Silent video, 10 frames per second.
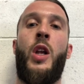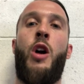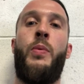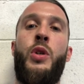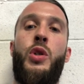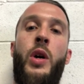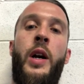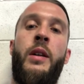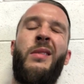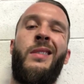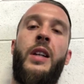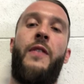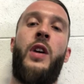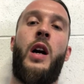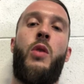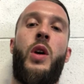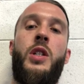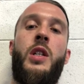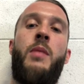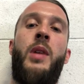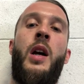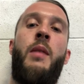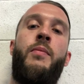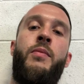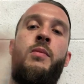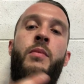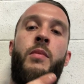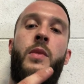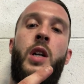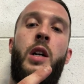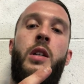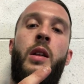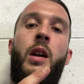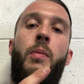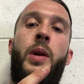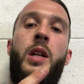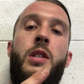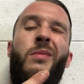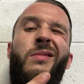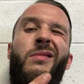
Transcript: Hope you enjoy. If you got questions, hit me up. Talk to you later. Peace.